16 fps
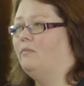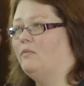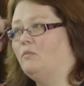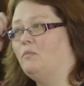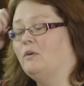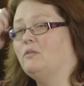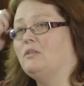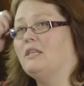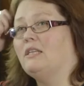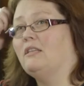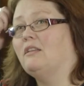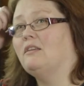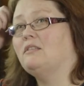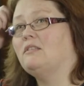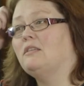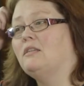the building
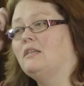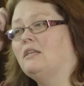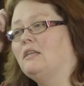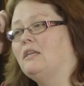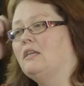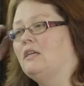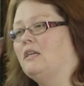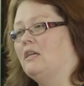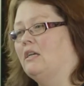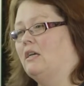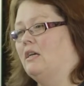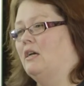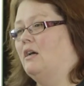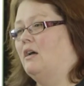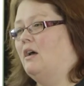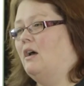
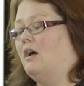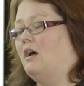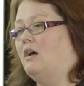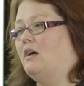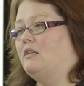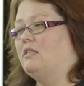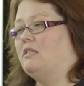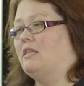that